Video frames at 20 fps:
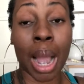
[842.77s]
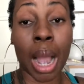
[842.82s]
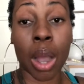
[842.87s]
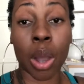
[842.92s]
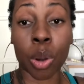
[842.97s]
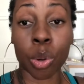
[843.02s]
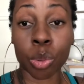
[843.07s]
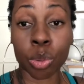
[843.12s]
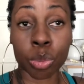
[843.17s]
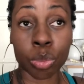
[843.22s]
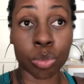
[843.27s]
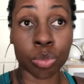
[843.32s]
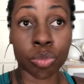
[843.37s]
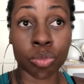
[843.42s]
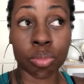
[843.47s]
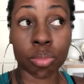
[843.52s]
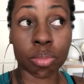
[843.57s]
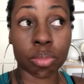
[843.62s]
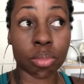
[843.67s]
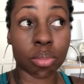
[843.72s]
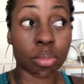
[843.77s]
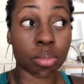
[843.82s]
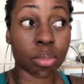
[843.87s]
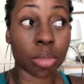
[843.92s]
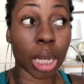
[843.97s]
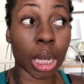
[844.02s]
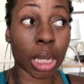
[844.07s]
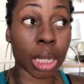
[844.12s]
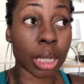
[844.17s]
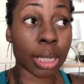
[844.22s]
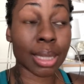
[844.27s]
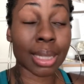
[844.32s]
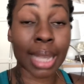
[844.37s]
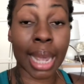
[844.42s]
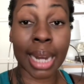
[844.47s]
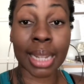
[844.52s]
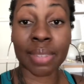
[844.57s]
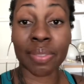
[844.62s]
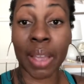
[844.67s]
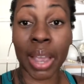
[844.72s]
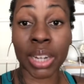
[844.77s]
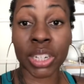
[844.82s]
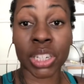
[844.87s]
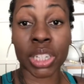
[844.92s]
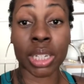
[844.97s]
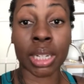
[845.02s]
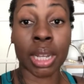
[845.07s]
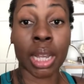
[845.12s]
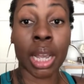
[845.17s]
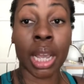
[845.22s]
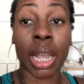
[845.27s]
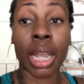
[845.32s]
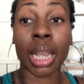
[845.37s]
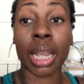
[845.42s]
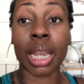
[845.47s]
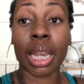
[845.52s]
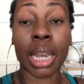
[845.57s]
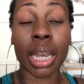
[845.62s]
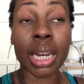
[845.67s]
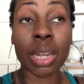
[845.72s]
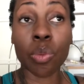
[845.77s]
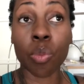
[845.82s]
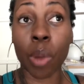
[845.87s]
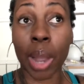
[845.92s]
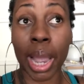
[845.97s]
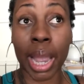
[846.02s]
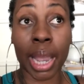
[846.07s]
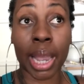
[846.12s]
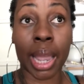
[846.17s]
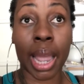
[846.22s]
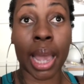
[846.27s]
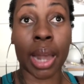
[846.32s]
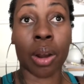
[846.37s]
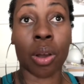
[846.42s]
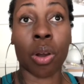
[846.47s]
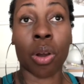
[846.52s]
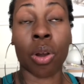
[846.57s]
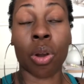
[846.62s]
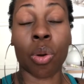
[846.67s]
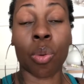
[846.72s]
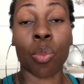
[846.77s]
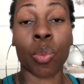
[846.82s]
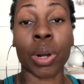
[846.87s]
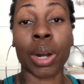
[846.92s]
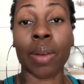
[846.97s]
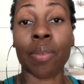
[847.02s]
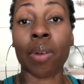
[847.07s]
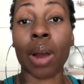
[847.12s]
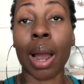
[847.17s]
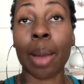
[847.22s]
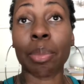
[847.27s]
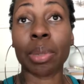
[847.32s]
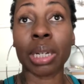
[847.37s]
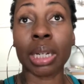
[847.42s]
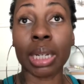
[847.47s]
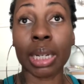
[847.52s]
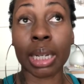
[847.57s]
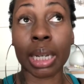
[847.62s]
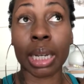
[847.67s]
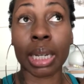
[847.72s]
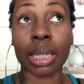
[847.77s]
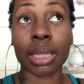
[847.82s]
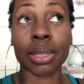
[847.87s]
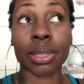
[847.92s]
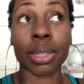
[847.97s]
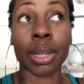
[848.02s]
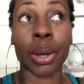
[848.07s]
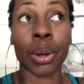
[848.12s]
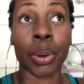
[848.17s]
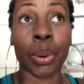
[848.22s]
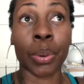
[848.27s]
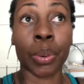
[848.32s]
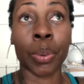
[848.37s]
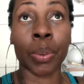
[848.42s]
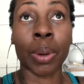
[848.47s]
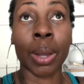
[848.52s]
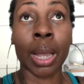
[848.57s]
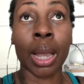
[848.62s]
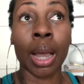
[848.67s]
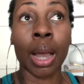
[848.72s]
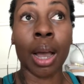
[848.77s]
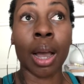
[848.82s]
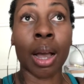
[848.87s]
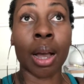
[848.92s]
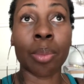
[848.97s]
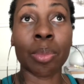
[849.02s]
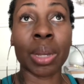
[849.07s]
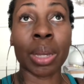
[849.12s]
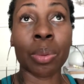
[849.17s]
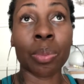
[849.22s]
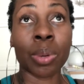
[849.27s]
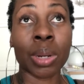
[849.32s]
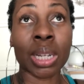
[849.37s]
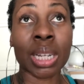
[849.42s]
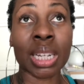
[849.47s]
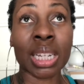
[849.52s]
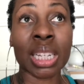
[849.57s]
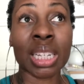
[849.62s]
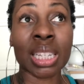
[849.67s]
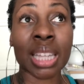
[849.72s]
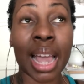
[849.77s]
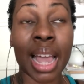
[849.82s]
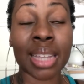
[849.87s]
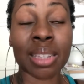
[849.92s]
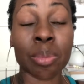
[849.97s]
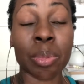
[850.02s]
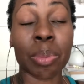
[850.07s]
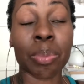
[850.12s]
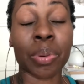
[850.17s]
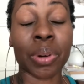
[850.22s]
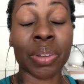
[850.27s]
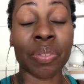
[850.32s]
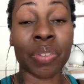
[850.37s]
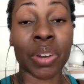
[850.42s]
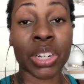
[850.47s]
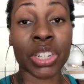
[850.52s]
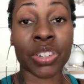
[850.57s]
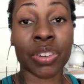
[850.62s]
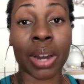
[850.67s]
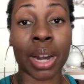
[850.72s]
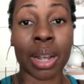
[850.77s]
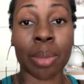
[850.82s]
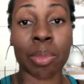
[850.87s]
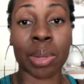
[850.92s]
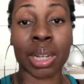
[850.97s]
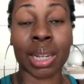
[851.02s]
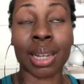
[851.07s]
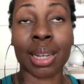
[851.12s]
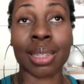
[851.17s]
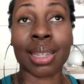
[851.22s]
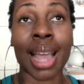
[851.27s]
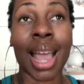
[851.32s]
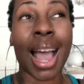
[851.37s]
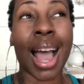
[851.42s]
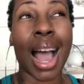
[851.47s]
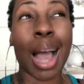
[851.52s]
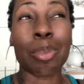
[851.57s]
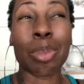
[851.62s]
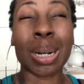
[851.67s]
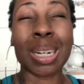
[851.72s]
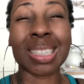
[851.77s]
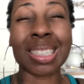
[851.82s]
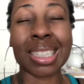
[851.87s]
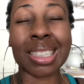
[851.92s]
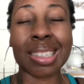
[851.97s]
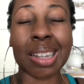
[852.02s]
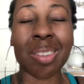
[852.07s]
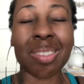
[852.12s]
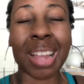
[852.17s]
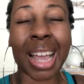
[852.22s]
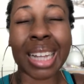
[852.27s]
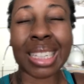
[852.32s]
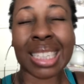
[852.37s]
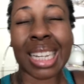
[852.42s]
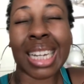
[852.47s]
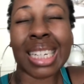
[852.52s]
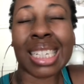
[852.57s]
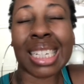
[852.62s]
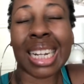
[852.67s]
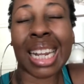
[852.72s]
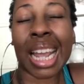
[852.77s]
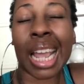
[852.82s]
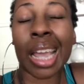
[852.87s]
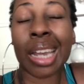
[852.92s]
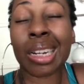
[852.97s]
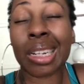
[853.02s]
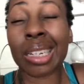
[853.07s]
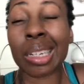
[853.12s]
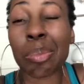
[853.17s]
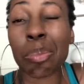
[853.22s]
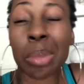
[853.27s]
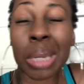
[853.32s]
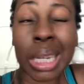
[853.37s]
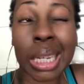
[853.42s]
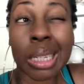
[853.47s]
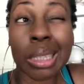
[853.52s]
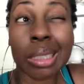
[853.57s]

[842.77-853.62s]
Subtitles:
own satisfaction anyway at home whenever I'm cooking. So it has been pretty frustrating because I personally don't like touching and handling meat